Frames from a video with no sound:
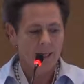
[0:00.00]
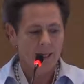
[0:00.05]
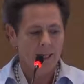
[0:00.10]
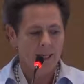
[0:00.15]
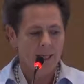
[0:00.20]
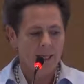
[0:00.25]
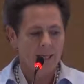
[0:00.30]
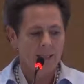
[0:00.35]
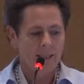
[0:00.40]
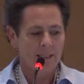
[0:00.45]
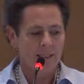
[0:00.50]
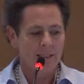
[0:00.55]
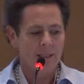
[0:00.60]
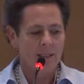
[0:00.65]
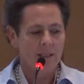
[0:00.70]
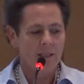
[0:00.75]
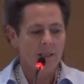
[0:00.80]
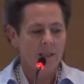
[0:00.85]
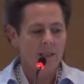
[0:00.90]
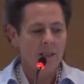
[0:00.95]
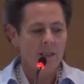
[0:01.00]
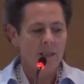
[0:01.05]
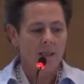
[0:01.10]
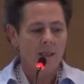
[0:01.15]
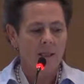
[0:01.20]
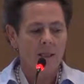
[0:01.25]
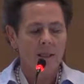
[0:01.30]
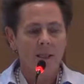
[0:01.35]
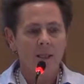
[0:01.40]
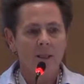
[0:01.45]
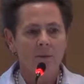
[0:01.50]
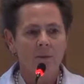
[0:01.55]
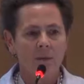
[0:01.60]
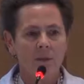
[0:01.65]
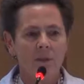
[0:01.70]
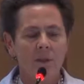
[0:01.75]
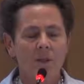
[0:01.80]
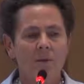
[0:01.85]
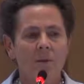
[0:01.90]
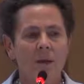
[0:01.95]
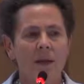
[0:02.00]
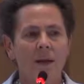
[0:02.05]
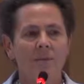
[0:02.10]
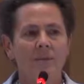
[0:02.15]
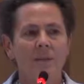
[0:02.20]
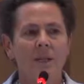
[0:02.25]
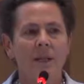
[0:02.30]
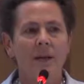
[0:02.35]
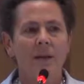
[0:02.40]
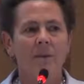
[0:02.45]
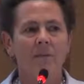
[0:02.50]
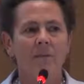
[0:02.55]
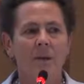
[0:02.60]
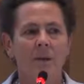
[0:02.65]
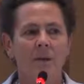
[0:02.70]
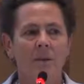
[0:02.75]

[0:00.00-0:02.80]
And you also have to have